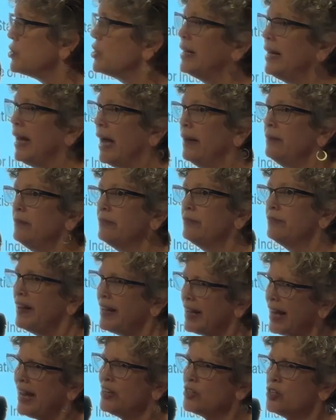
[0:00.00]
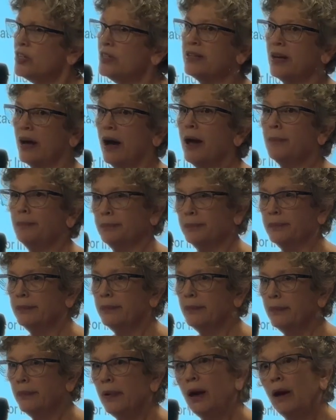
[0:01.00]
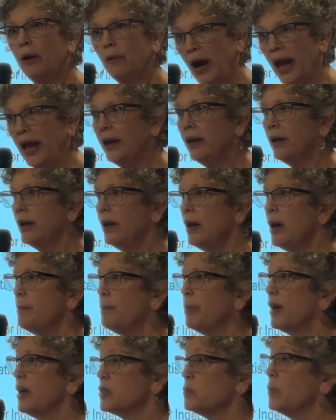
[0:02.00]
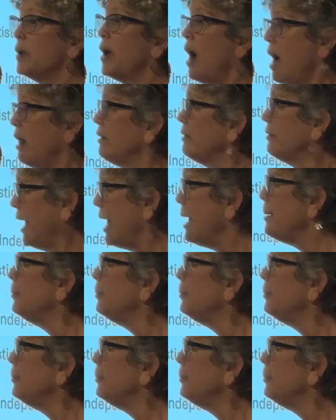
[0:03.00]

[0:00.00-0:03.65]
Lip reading: should get vacation time, right? Because we all are